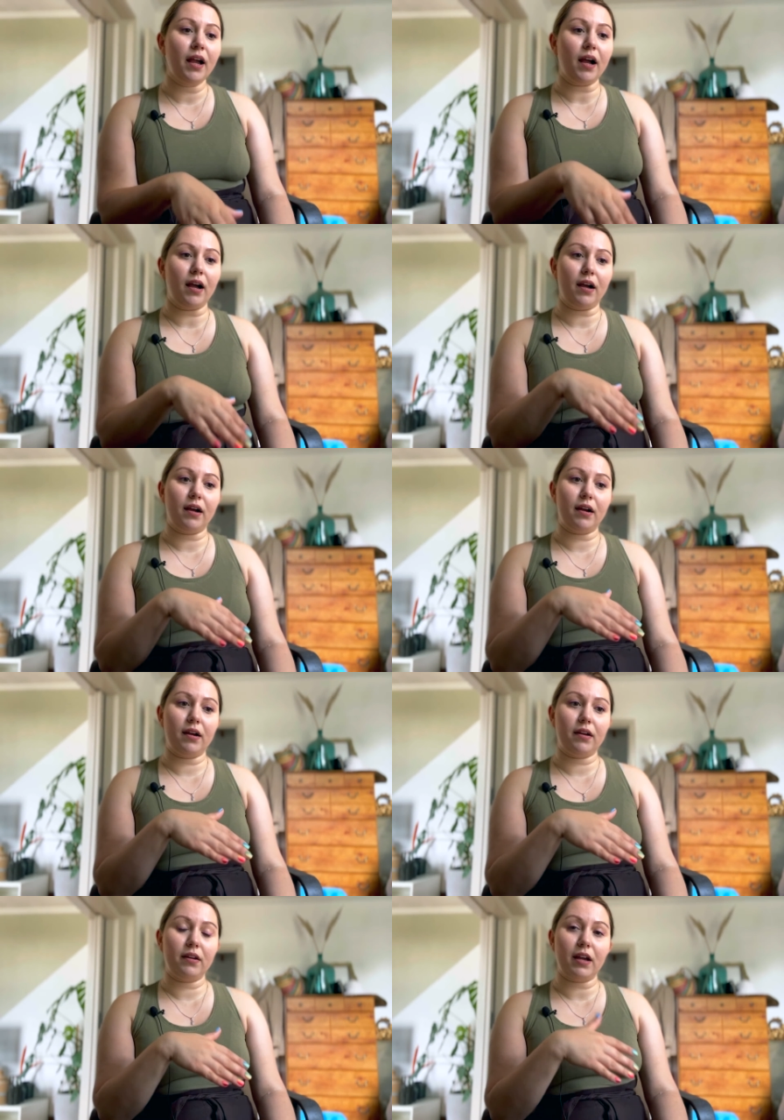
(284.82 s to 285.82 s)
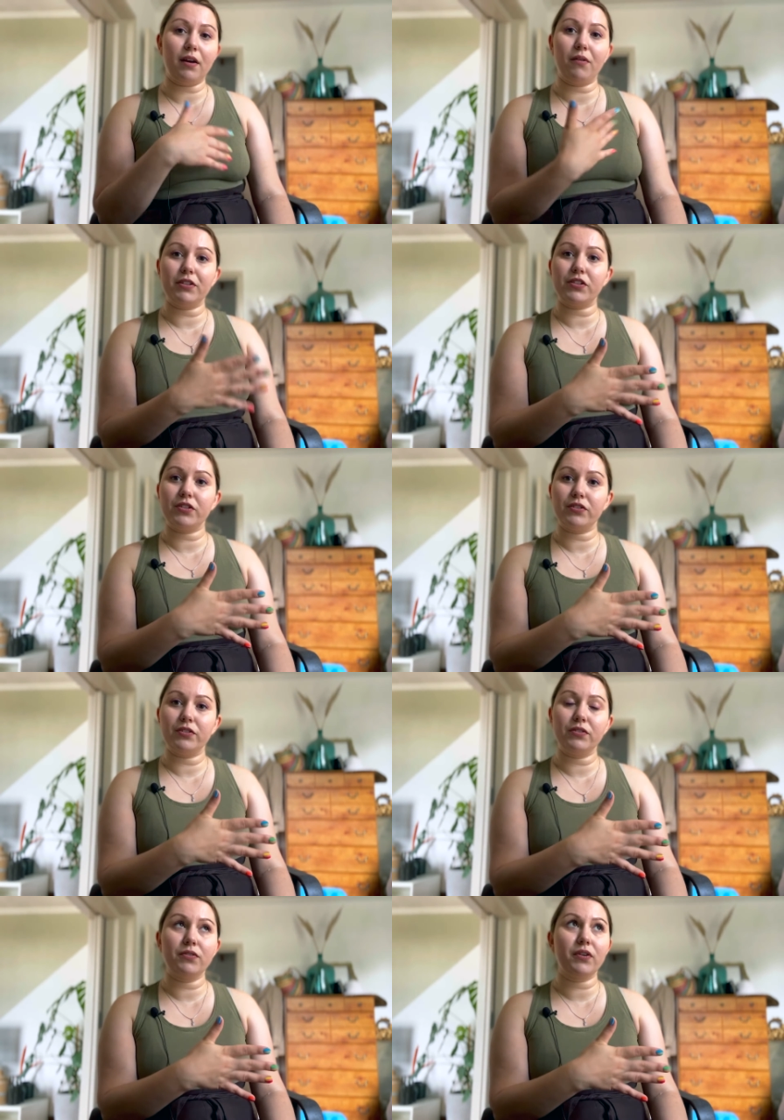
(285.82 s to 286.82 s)
I want
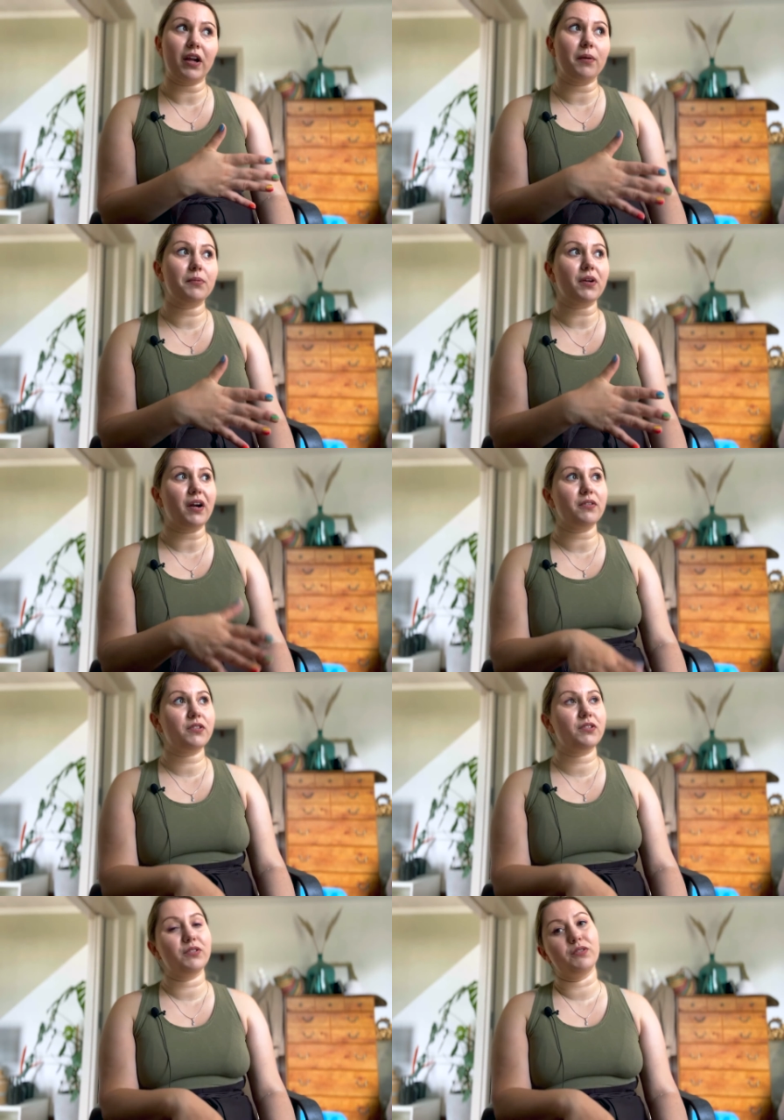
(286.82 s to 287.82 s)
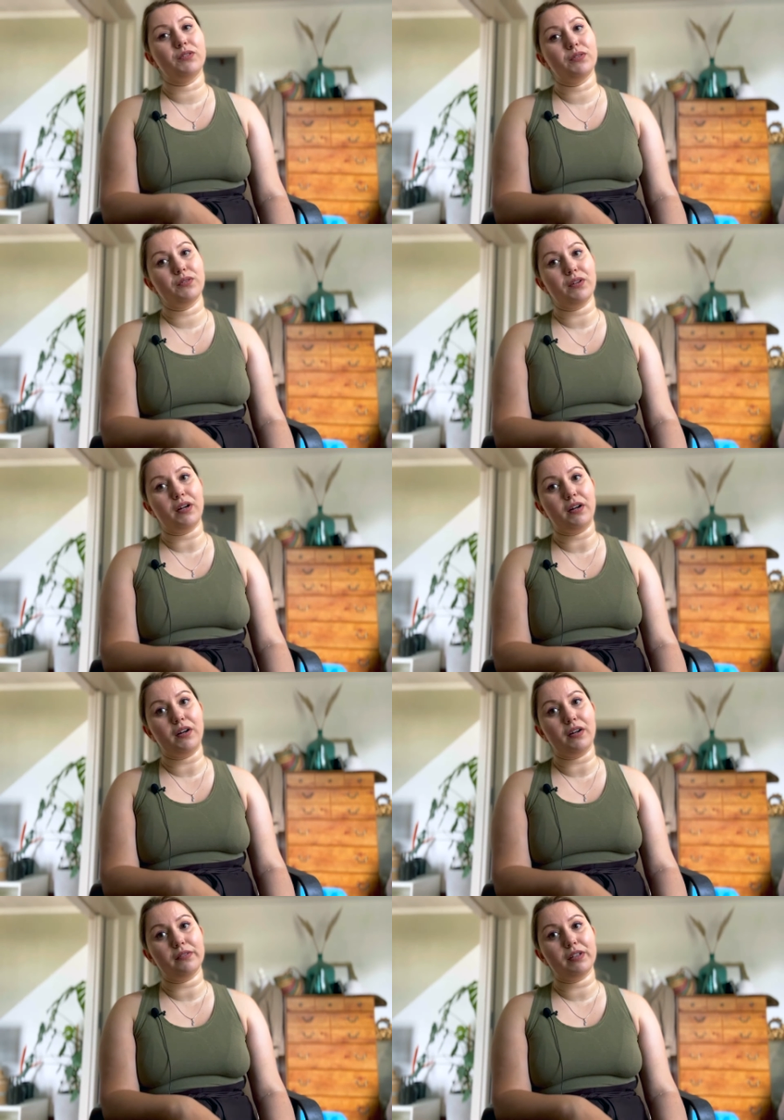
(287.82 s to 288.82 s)
to help you how to
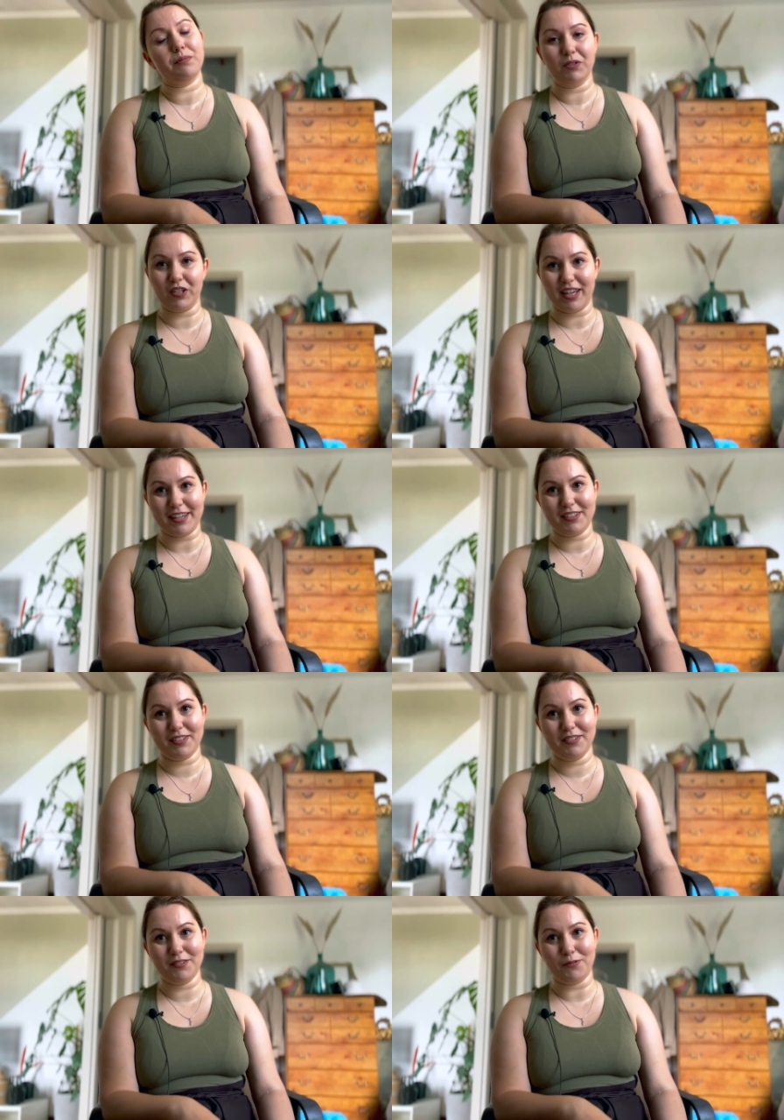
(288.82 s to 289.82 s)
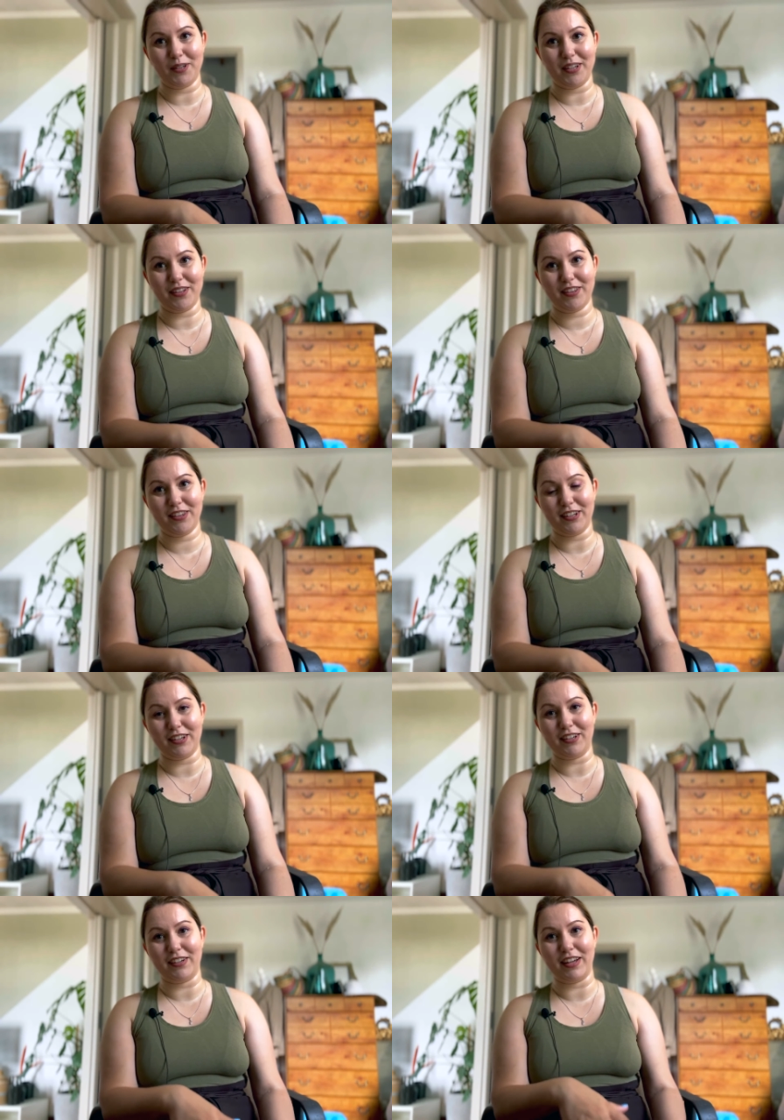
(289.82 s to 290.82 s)
communicate with
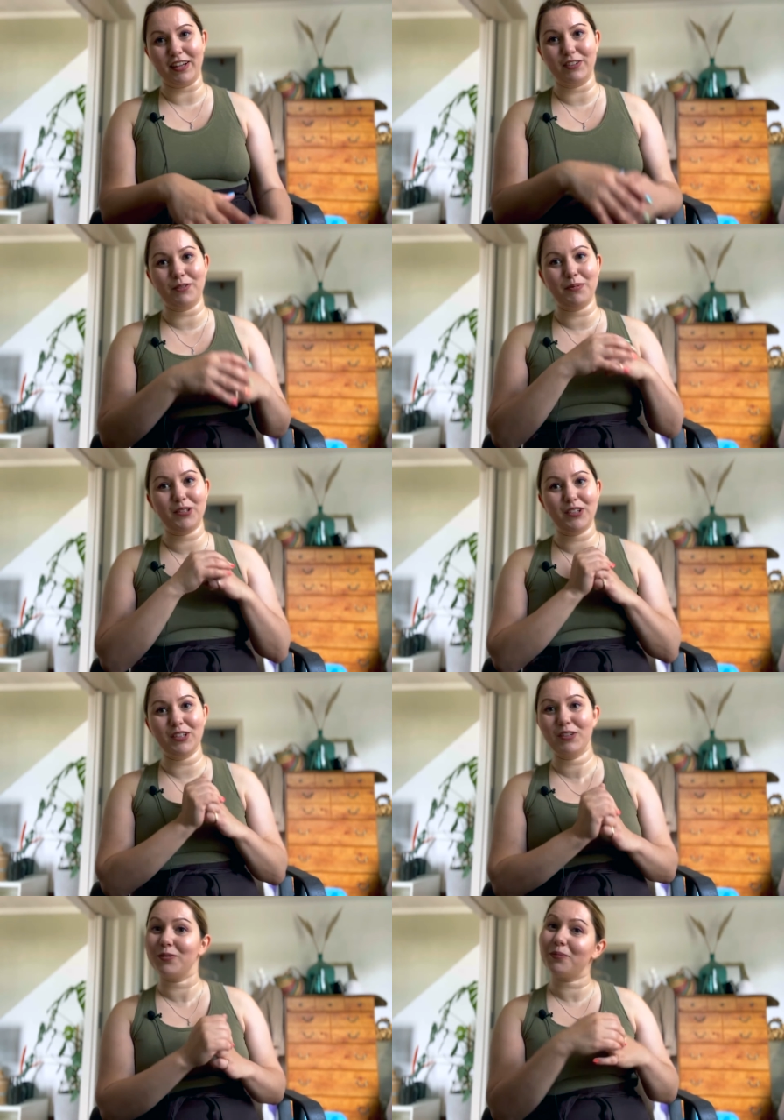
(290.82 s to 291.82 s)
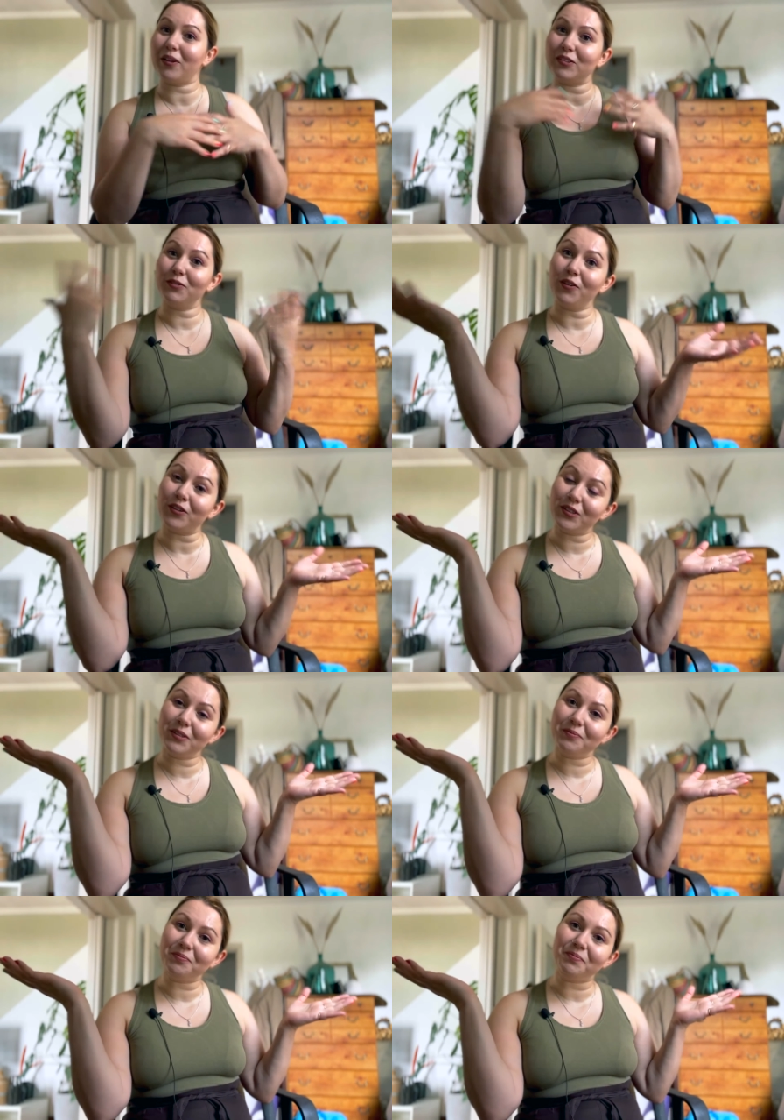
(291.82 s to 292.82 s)
LGBTQ plus folks.